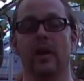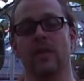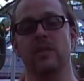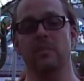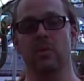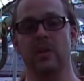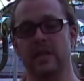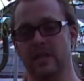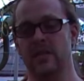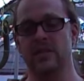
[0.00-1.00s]
and obviously put
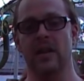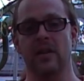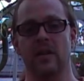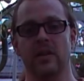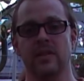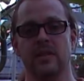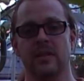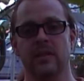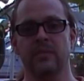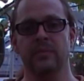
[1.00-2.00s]
it into sterilised
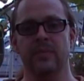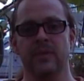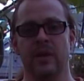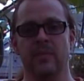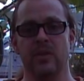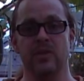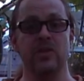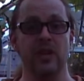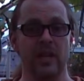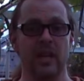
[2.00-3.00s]
um, jam jars,
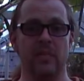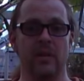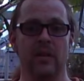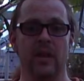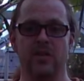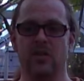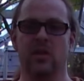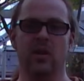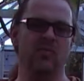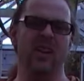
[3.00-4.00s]
and you can keep it like that, just
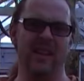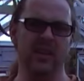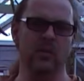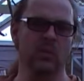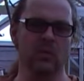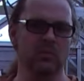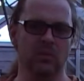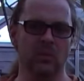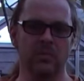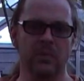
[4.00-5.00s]
like ragu or,
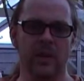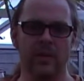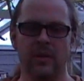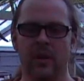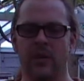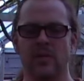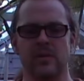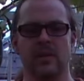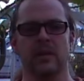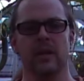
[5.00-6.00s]
or you know you know
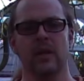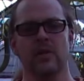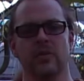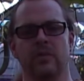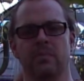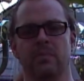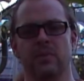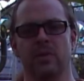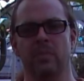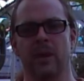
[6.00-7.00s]
those the sort of
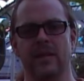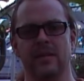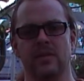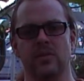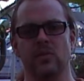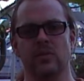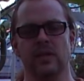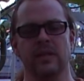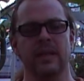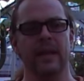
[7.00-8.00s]
sort of pasta
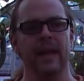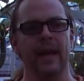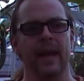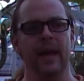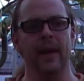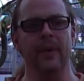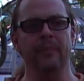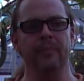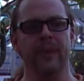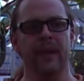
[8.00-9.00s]
sauces.
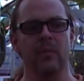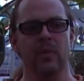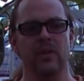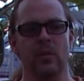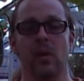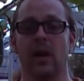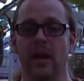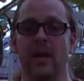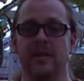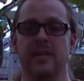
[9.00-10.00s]
Um, but uh,
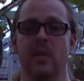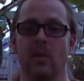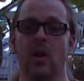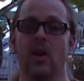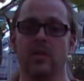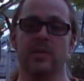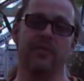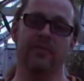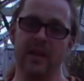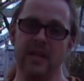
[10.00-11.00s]
as I say, what I do is I
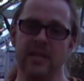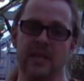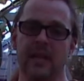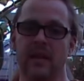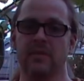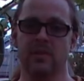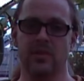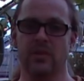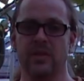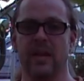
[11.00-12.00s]
freeze it and then
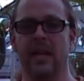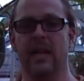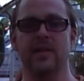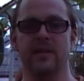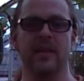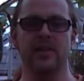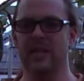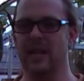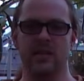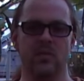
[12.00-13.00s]
sort of take it out and then
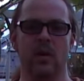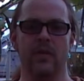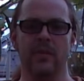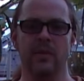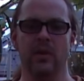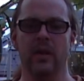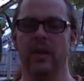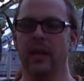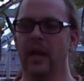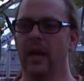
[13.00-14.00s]
just add it to wherever I'm cooking.